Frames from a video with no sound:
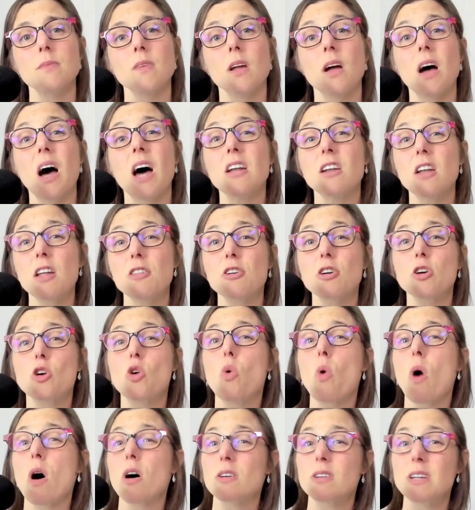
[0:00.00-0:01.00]
Another
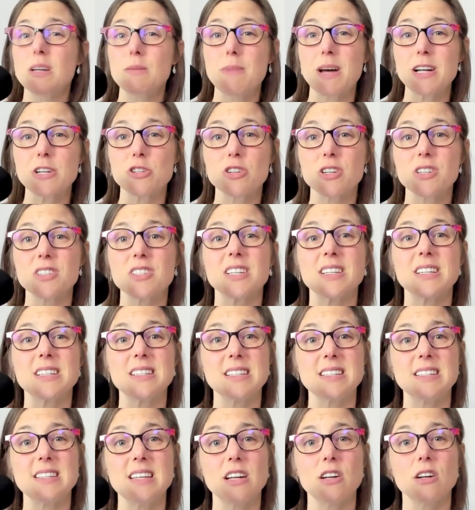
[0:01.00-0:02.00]
quality metric to
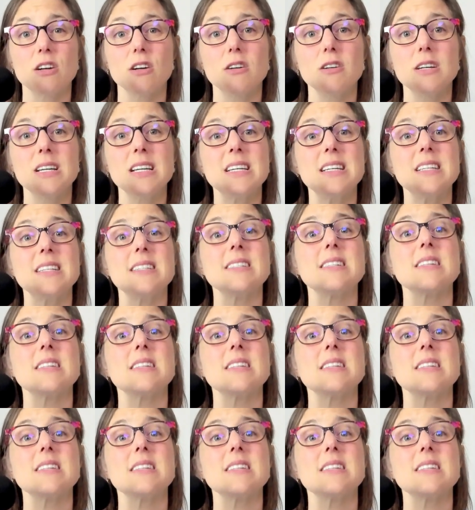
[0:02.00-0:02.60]
consider is